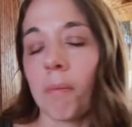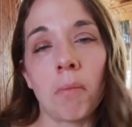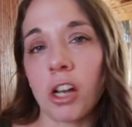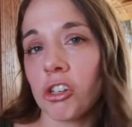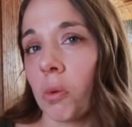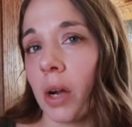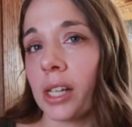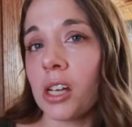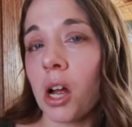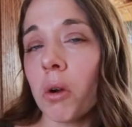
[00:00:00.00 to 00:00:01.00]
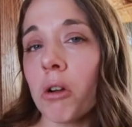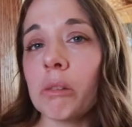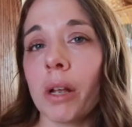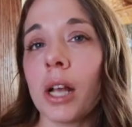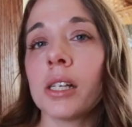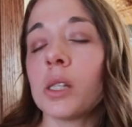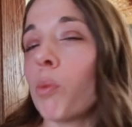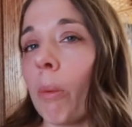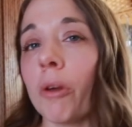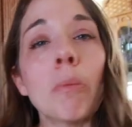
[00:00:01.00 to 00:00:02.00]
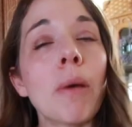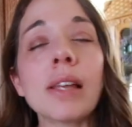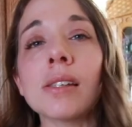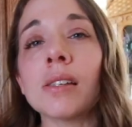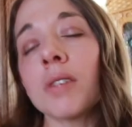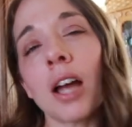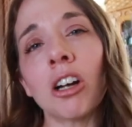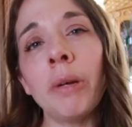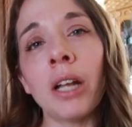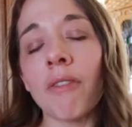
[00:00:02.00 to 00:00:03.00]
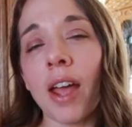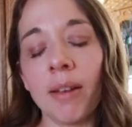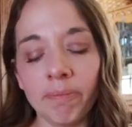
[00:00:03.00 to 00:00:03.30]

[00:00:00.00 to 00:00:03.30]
Not sure why it's not roast because it's probably the best taco meat I've had.